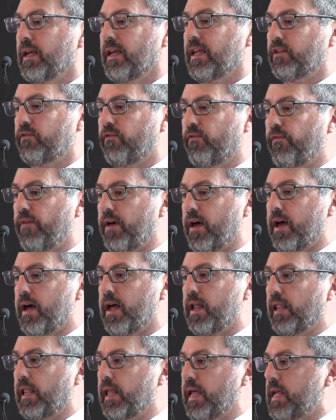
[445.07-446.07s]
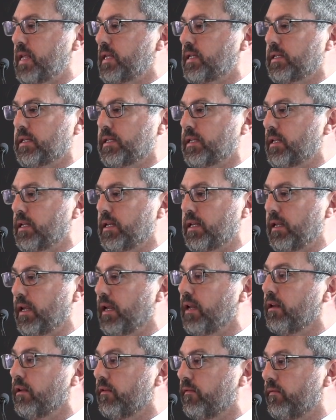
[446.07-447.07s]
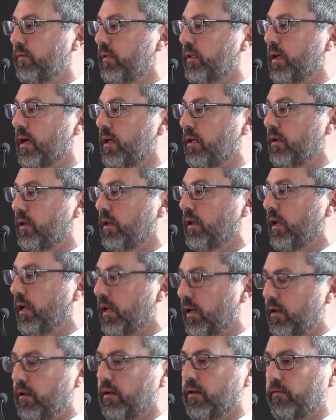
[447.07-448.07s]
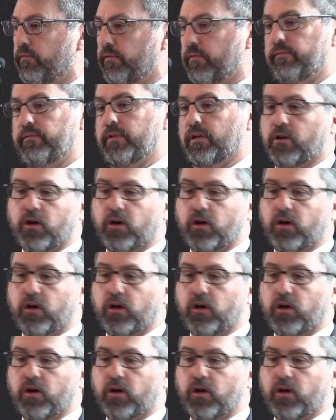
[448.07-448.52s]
is far less than any of the